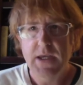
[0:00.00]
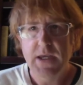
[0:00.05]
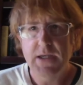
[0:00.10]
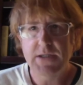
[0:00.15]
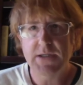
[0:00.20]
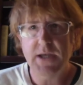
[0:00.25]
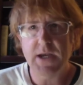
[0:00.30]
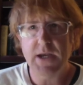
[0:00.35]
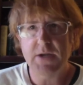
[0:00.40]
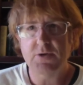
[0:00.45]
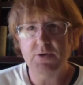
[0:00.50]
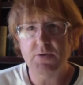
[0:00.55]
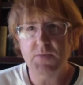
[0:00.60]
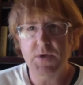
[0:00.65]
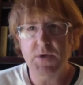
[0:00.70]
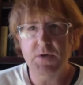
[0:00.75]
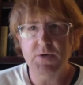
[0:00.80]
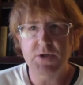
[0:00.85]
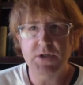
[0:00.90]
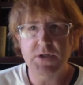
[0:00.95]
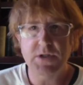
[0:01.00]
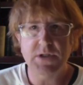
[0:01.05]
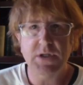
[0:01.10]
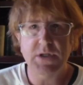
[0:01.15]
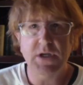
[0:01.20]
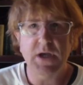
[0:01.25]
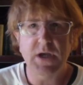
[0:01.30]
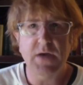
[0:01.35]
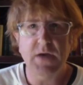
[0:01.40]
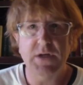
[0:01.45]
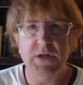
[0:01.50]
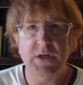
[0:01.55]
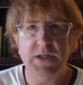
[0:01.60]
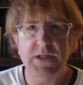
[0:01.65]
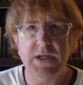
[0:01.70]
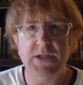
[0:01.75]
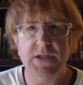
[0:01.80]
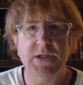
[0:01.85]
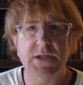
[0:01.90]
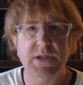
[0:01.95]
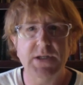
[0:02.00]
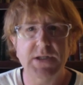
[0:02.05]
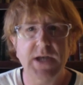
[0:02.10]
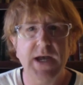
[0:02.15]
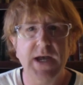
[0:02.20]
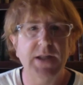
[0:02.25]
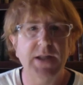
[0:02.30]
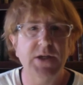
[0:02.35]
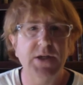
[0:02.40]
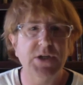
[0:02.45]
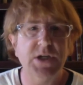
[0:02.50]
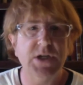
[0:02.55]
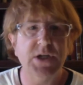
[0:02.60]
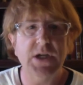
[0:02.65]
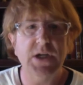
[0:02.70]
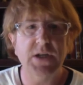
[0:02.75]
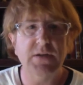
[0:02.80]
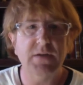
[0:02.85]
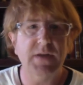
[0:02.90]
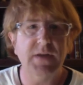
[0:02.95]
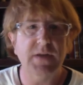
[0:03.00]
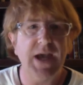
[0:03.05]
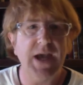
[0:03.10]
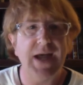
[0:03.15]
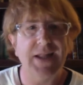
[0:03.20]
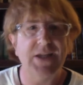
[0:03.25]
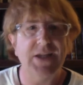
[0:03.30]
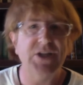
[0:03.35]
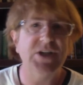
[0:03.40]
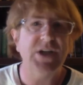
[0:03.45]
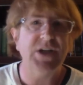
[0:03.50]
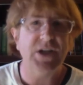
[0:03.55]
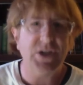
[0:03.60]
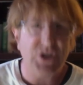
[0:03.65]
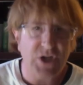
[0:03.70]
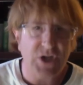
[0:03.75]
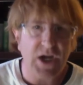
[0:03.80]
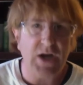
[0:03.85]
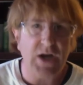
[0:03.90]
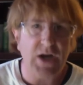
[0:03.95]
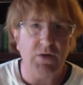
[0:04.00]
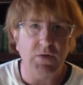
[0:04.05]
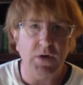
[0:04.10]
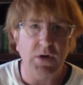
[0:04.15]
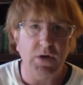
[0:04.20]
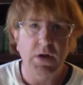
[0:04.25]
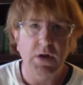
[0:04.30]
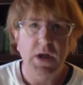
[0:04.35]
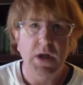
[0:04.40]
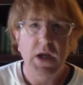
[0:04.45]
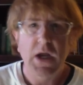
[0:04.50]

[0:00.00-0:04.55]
contributions to covenant eschatology and theology in general.